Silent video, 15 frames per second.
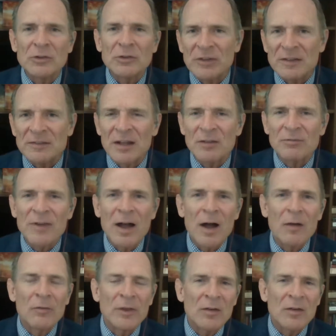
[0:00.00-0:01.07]
let the
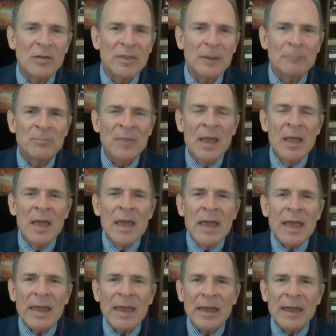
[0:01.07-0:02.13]
states get involved and everything.
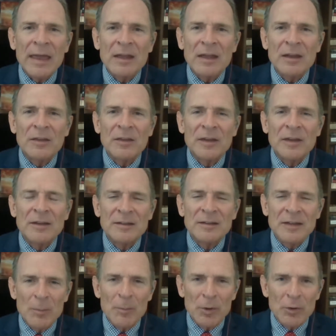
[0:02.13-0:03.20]
And
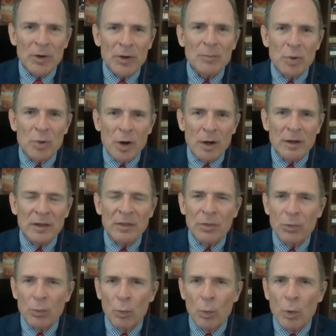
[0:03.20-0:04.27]
the Democrat
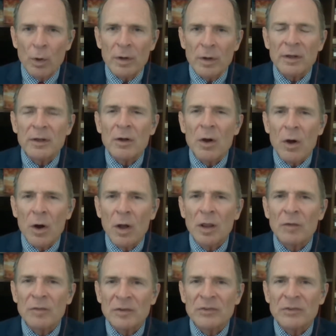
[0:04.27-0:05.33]
Party thwarted
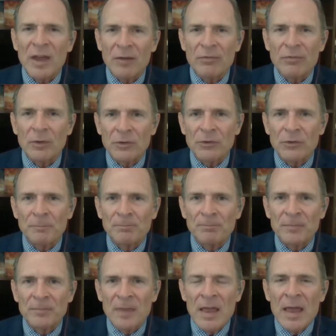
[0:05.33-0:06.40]
all of his efforts.
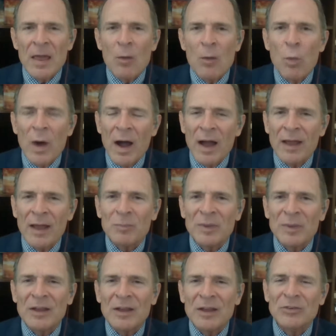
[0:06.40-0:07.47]
Why?
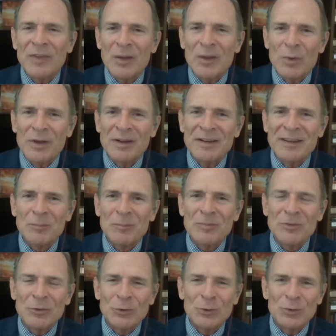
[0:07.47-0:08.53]
Because they wanted him
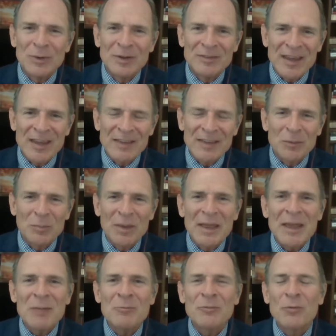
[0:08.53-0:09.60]
to take the
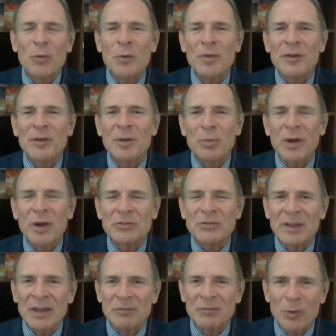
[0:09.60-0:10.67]
blame for the
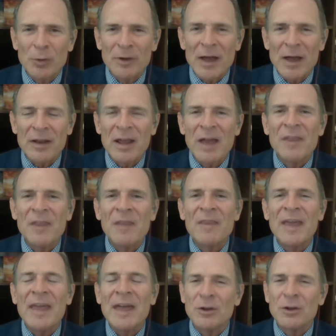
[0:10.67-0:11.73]
Depression, get voted out. And then
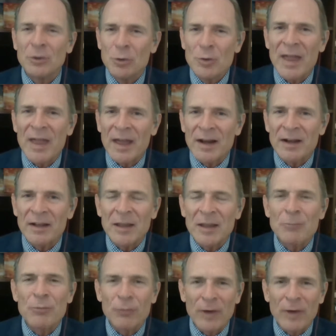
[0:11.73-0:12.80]
they had a new candidate
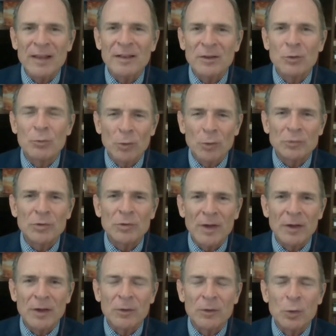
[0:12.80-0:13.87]
named Franklin
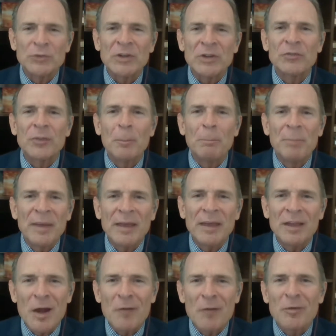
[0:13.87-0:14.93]
Roosevelt, who says the
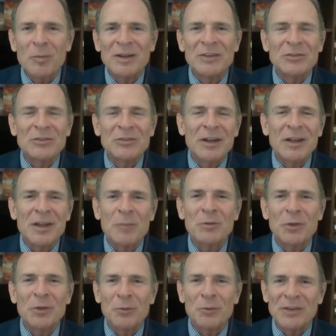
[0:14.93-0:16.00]
big government is going to come
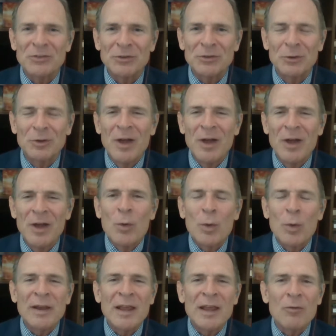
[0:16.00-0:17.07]
to the rescue.
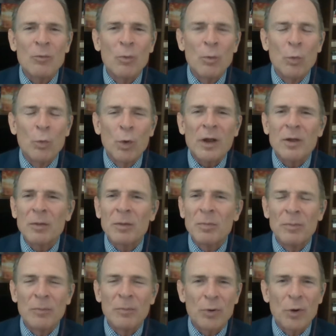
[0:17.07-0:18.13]
We're going to have work
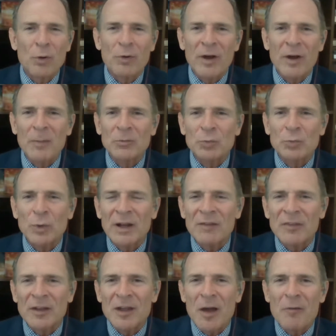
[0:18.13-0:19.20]
programs. We're going to
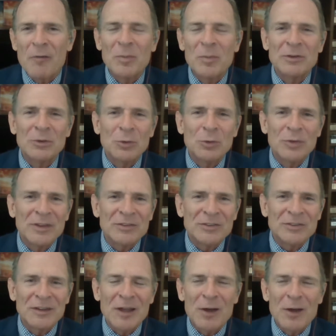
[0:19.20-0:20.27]
have the government do
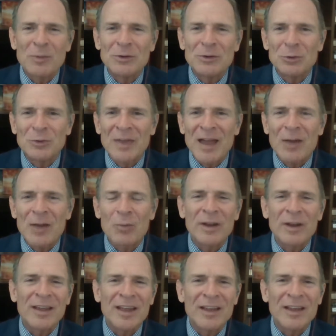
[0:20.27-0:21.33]
this and the government do that. We're
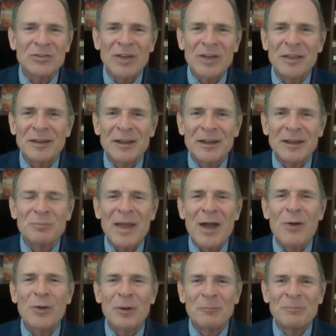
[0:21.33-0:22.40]
going to consolidate
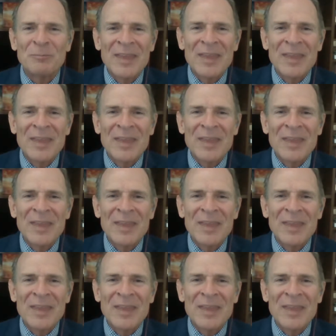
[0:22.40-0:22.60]
power.